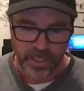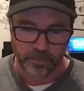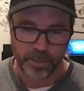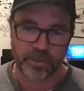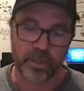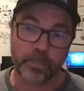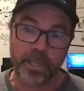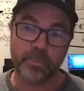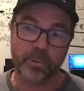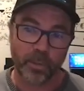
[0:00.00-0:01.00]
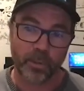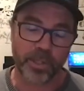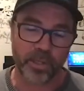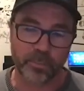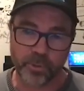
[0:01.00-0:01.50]
But the big problem
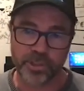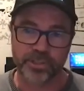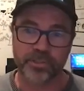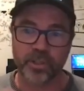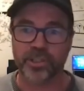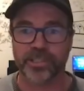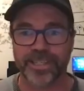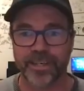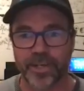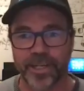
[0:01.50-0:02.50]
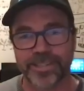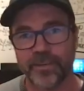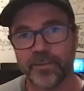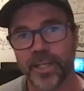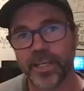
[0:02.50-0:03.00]
in the bush is not just
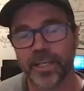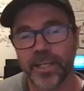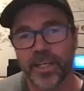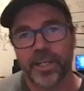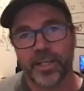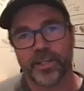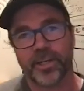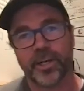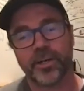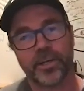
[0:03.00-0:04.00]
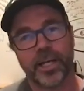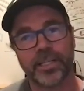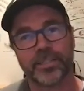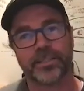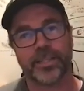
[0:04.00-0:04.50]
connectivity.
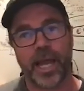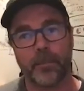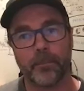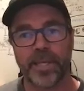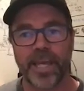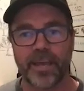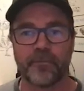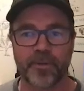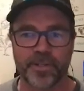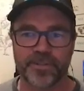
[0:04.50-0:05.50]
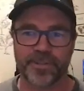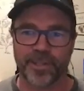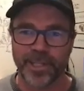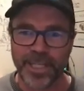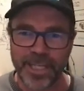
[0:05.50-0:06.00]
It's a big effort to
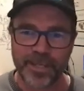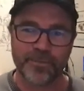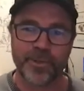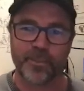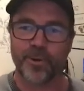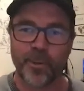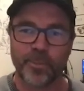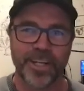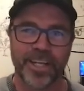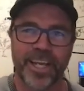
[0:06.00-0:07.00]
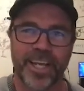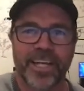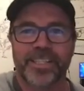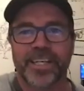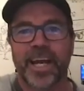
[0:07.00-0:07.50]
leave your property
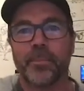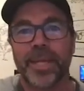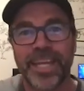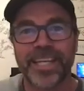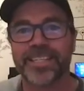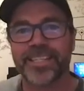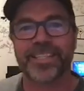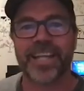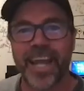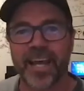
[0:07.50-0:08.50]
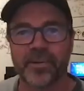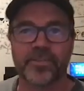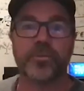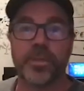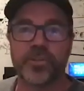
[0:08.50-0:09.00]
and to come into town
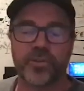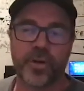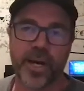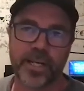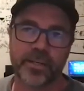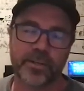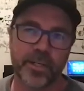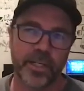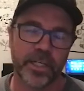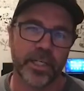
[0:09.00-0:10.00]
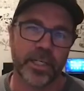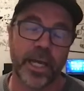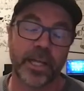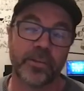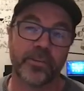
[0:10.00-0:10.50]
to be trained.
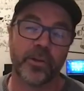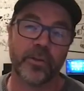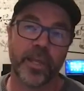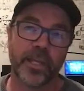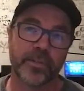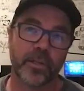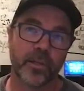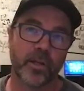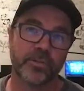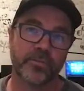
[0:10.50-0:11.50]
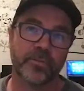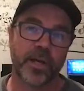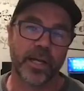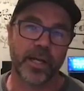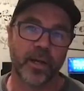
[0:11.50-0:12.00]
And so there's a lot of
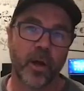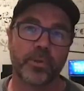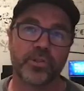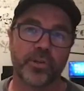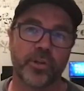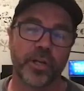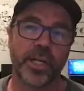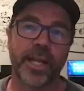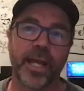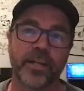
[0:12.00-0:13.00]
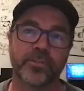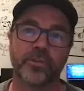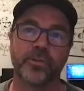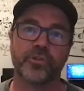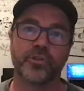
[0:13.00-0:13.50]
opportunity now to
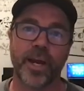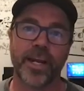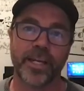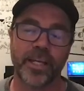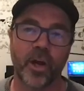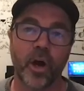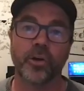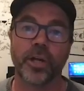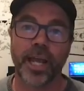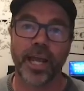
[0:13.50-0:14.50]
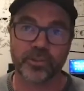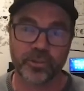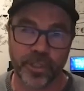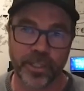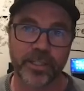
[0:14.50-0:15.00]
do training on
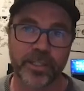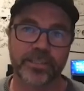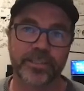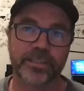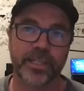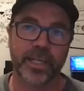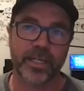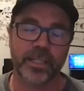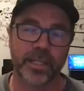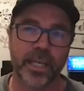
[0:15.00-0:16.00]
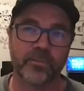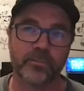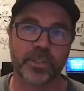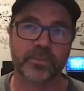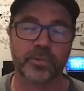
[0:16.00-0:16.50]
country. This is the
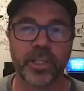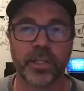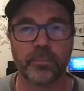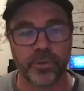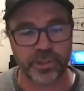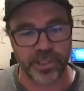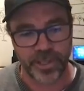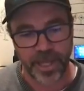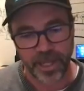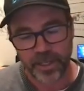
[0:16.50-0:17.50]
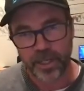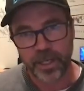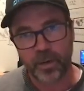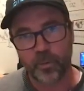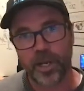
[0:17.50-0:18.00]
government's really pushing that,
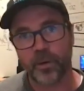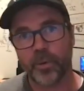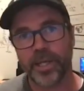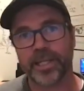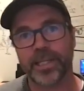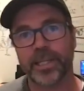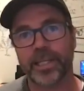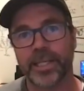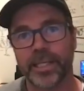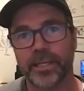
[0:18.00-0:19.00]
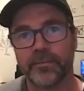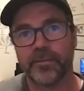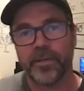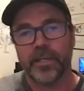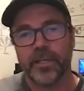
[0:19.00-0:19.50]
where we can leave
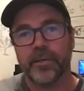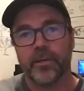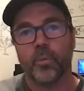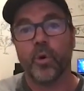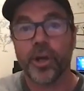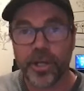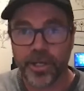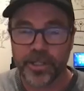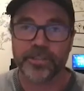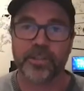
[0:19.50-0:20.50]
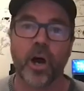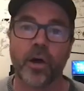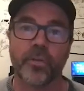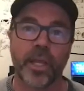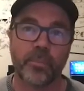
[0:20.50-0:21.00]
workers
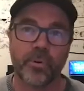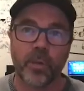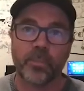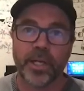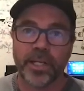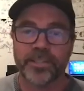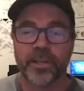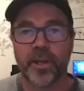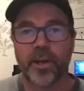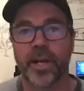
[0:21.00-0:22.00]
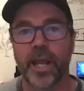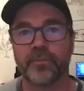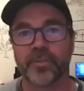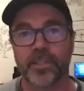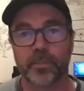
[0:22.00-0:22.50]
on their property so they don't have
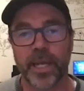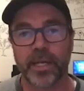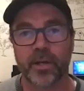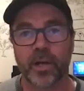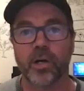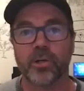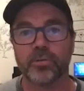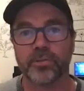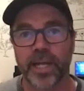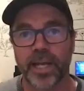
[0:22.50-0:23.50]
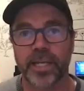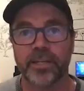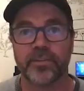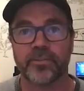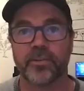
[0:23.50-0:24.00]
to spend a whole day
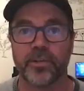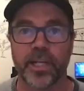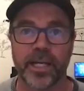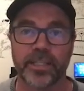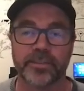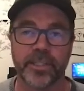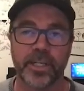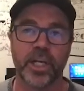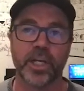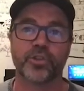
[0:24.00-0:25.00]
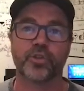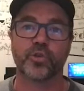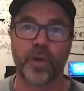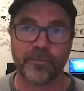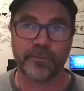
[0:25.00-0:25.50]
to 2 days
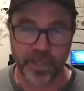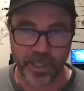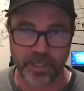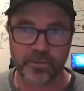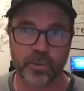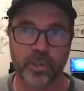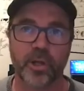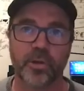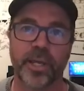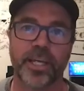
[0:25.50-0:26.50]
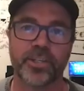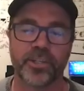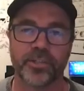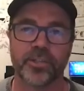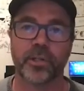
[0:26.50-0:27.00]
traveling to a
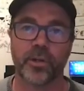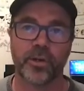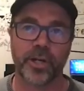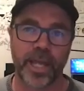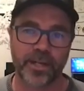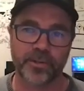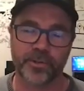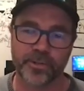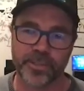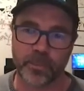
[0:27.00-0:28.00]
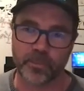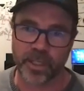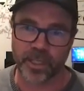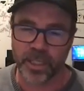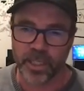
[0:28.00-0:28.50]
location to learn how to do
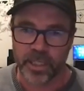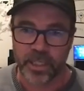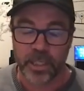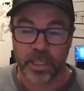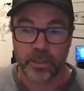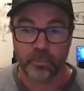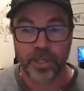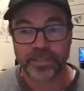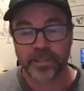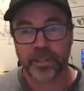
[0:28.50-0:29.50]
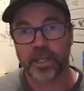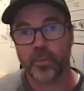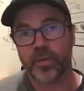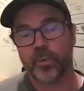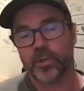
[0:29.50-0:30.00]
something. Recently, we were